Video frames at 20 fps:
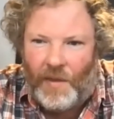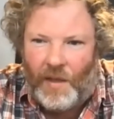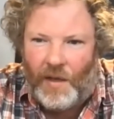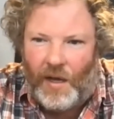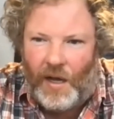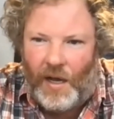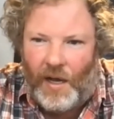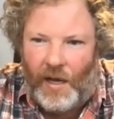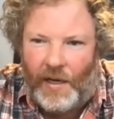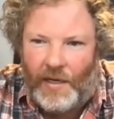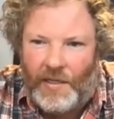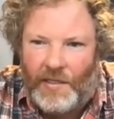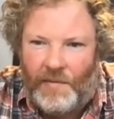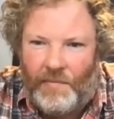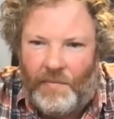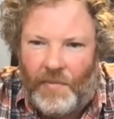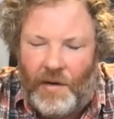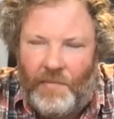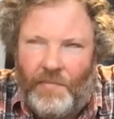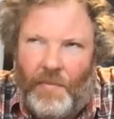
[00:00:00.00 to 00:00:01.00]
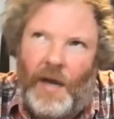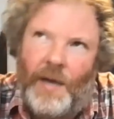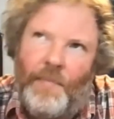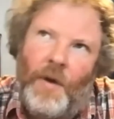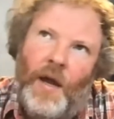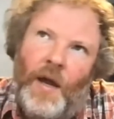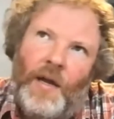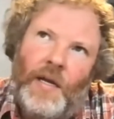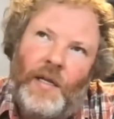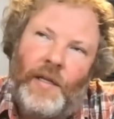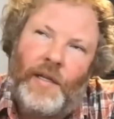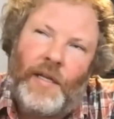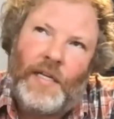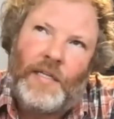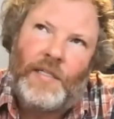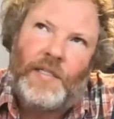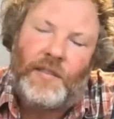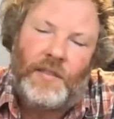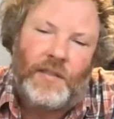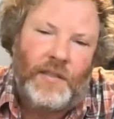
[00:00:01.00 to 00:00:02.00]
I guess in my mind at
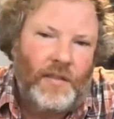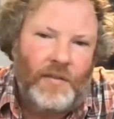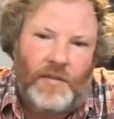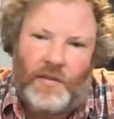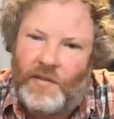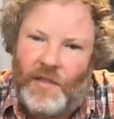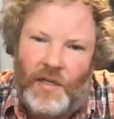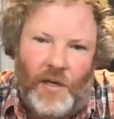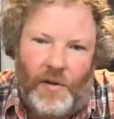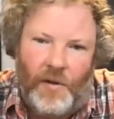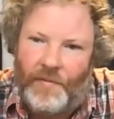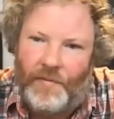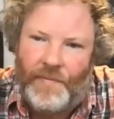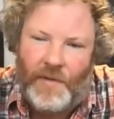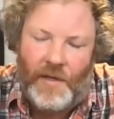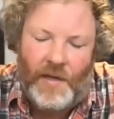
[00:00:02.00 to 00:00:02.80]
least, there's, you know,